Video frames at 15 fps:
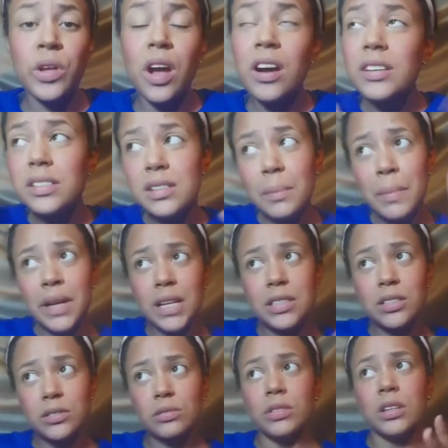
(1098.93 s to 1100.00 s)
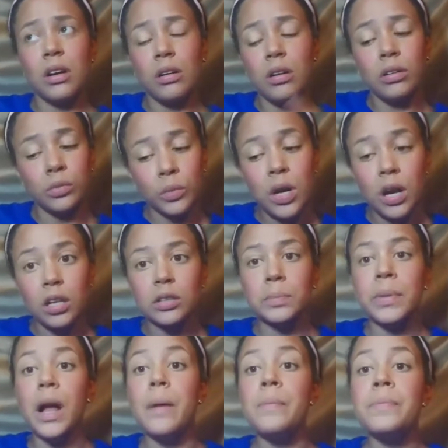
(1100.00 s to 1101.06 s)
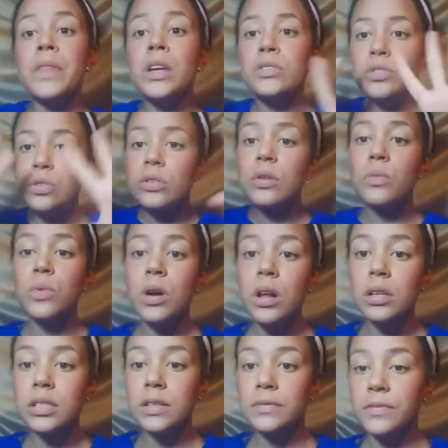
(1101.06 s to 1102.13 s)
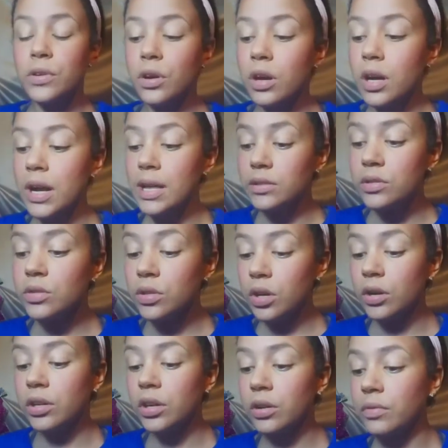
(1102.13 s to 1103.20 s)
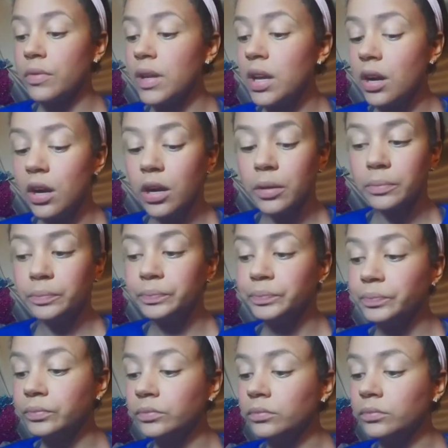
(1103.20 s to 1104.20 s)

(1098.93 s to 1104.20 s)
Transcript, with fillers: We are somebody in our own world, but to the world, if you're into your career,